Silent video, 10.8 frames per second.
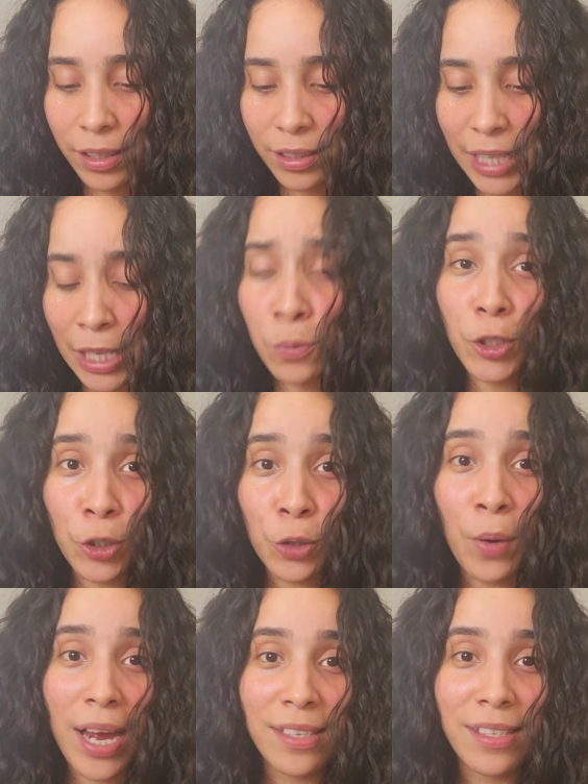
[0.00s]
That's what you're
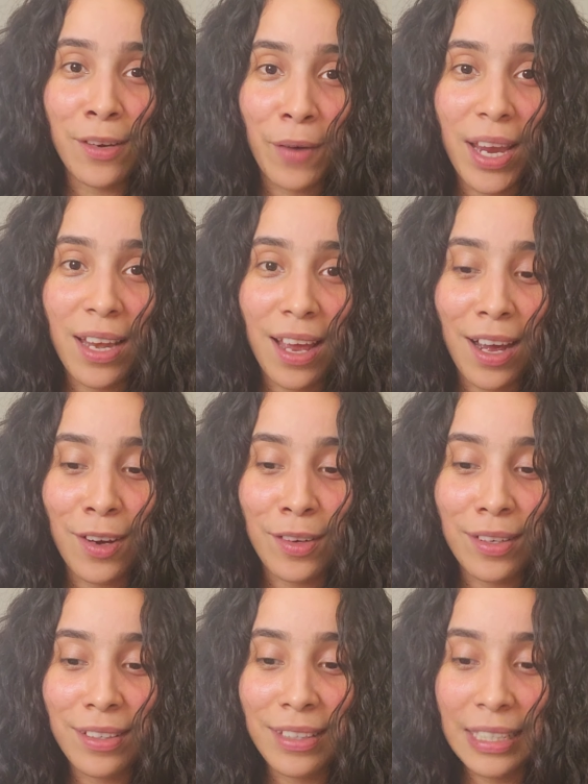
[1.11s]
rising right now.
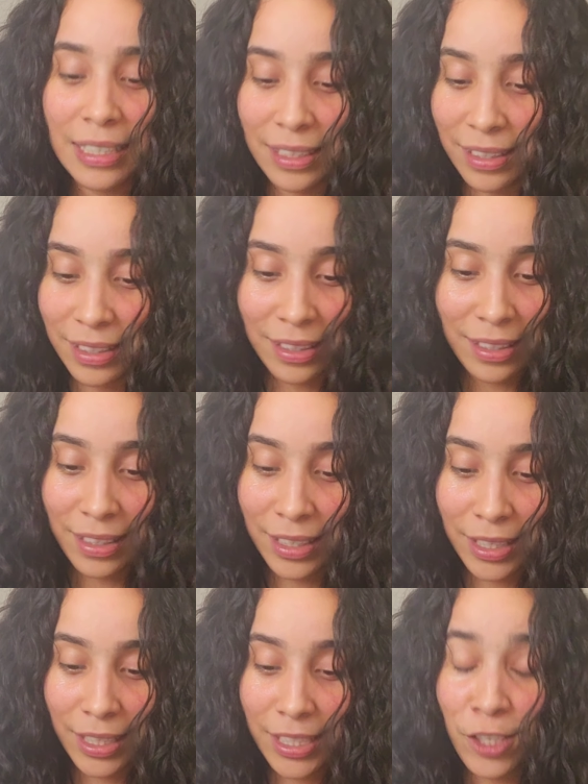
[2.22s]

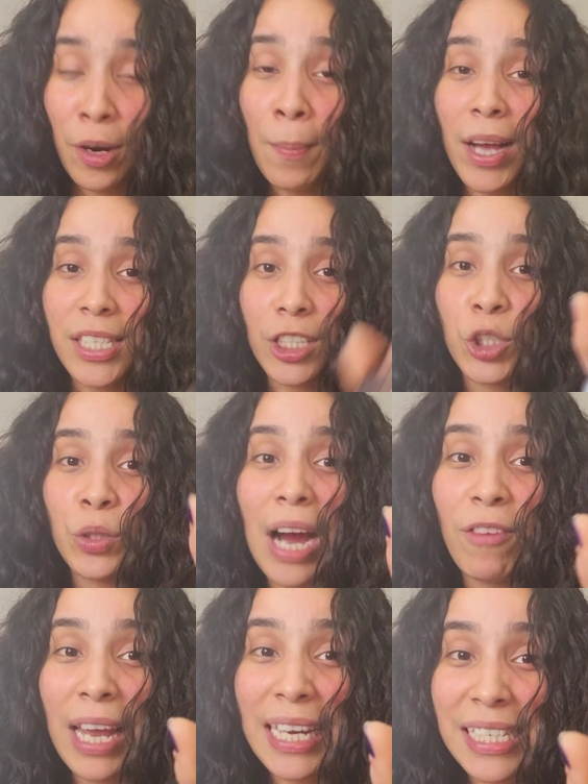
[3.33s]
You're about to
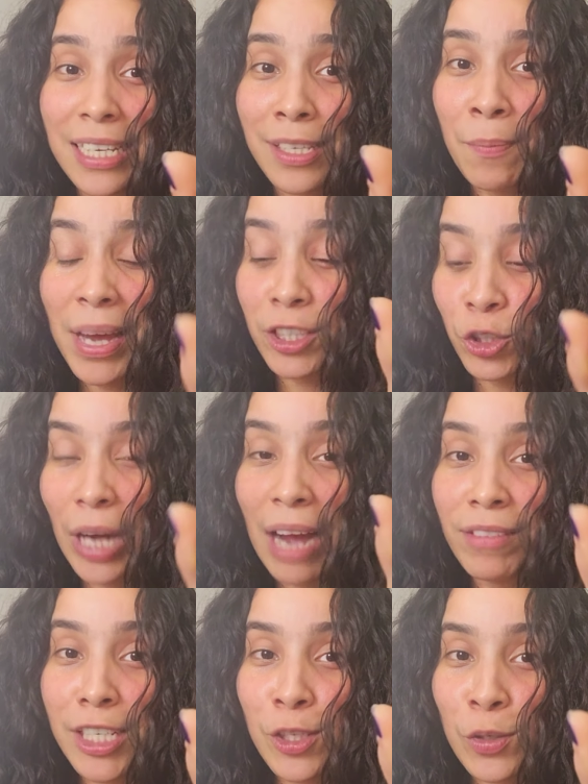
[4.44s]
travel. Like I said, somebody's
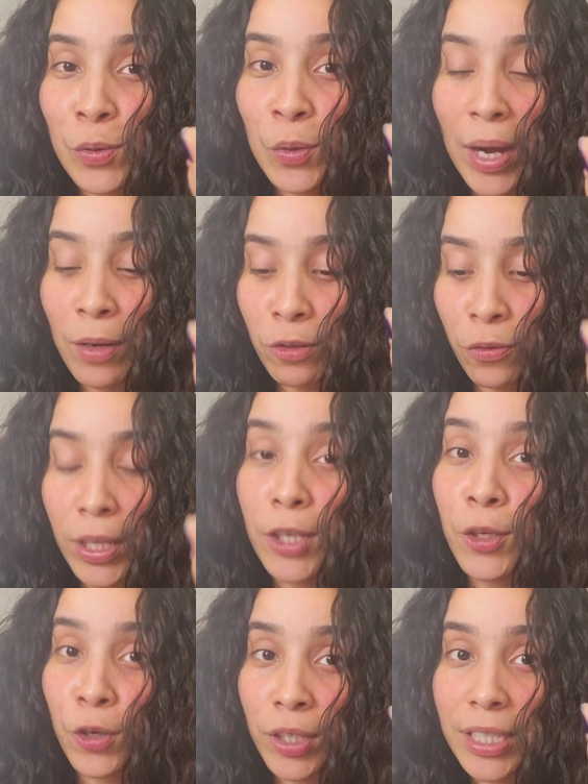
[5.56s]
traveling to you. I also feel
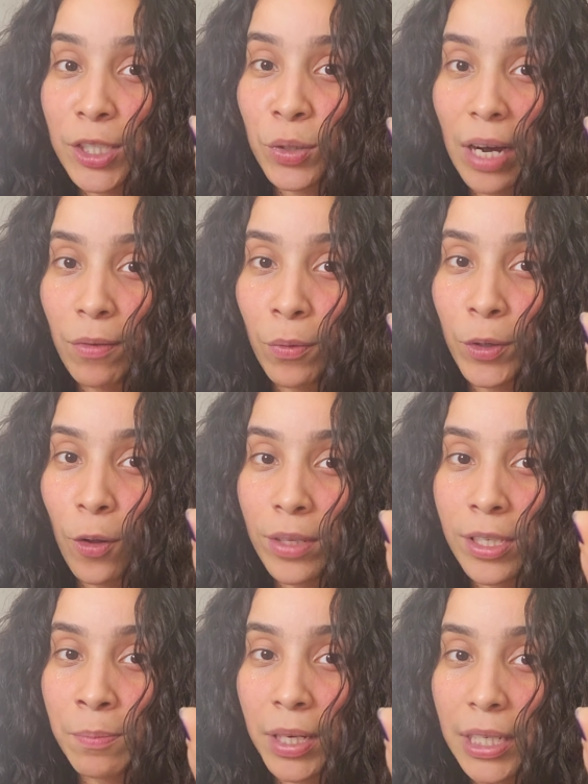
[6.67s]
like you're going to travel with all
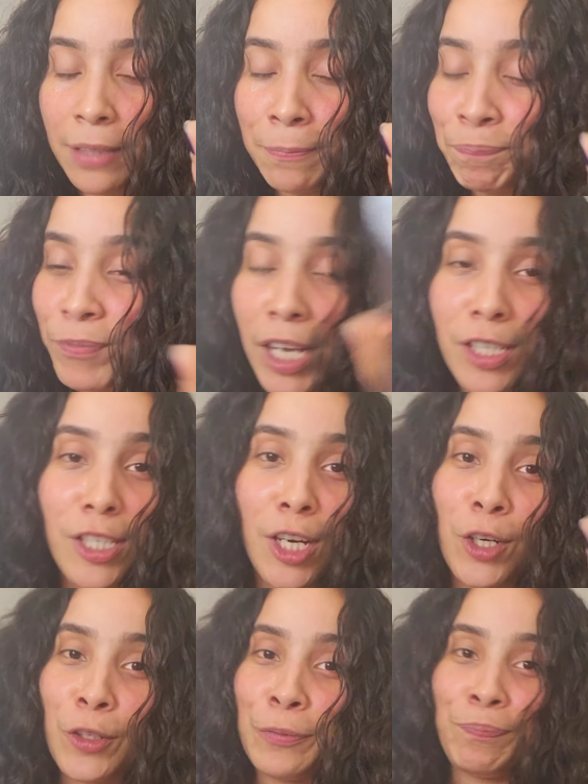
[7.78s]
this money.
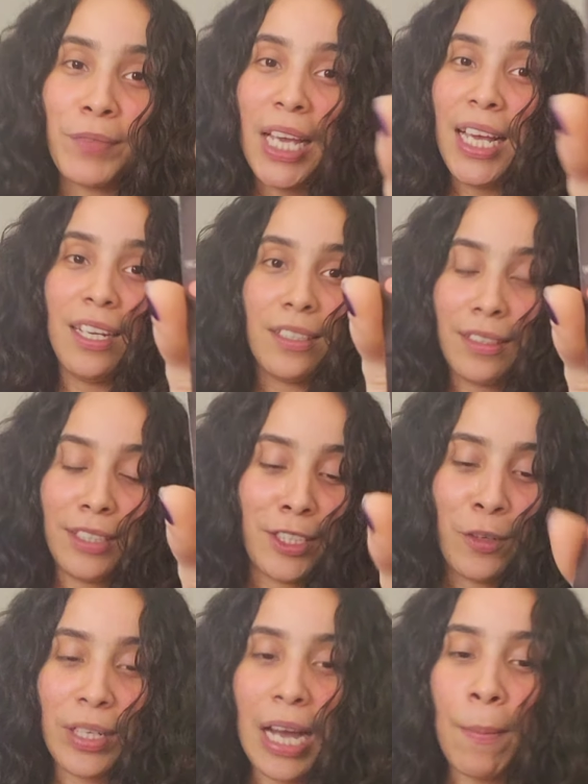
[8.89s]
So, you
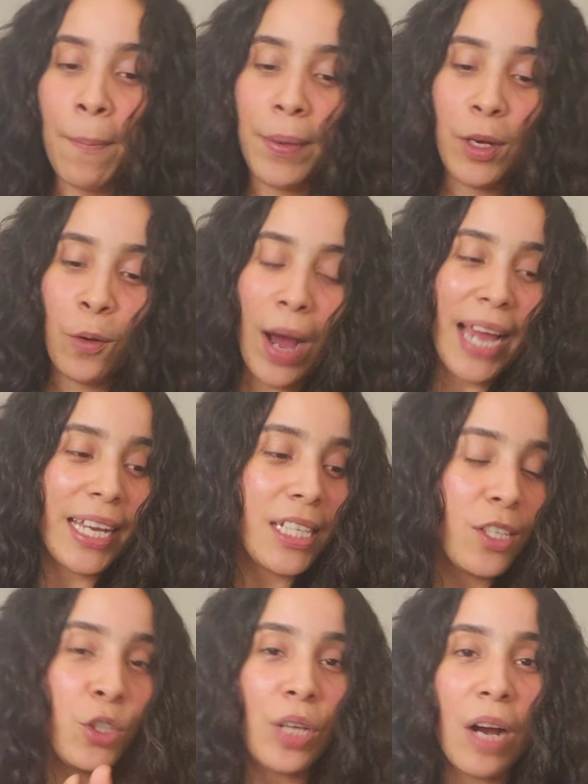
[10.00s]
know, comment below. I get
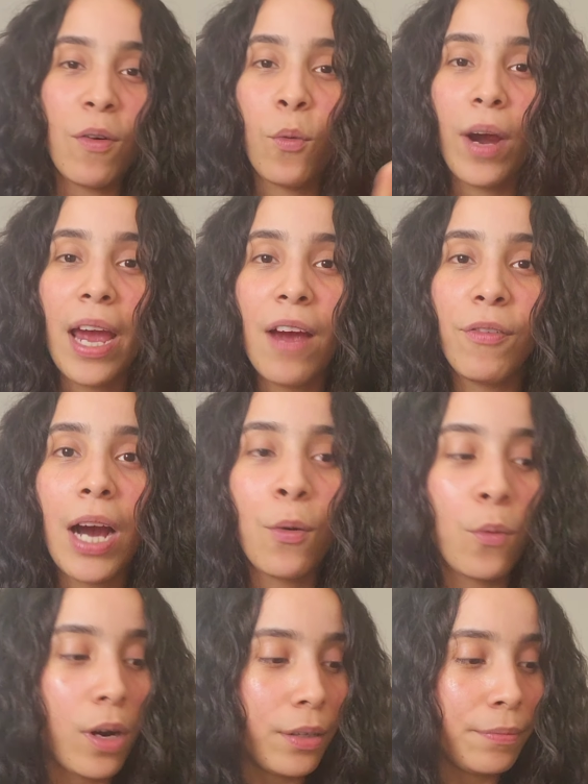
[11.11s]
to travel wherever I
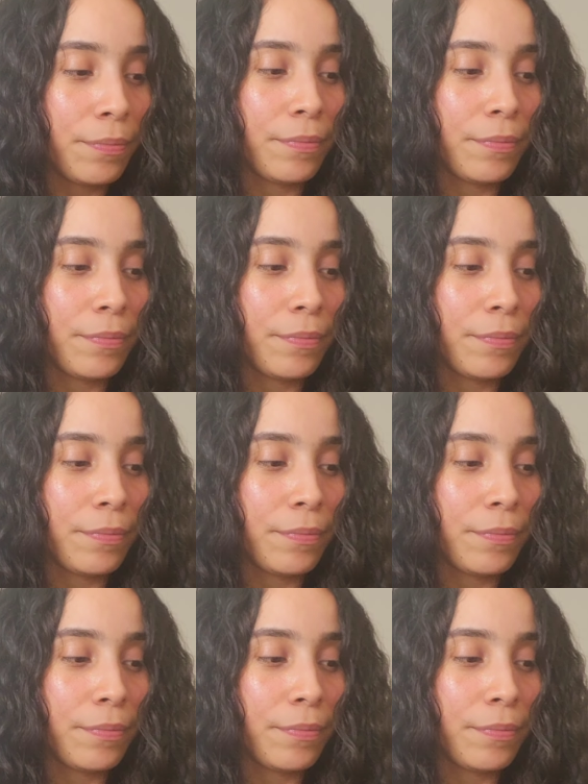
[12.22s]
want.